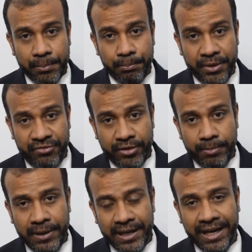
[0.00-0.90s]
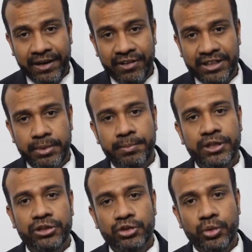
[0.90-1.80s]
Preferably, I advise my
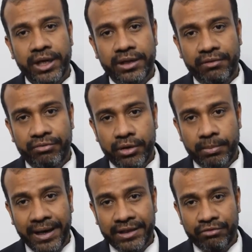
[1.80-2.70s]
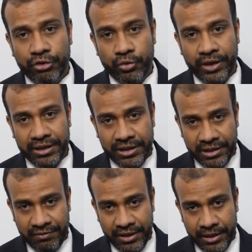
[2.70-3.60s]
patients to buy their footwear in the
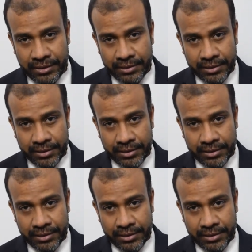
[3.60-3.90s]
evening,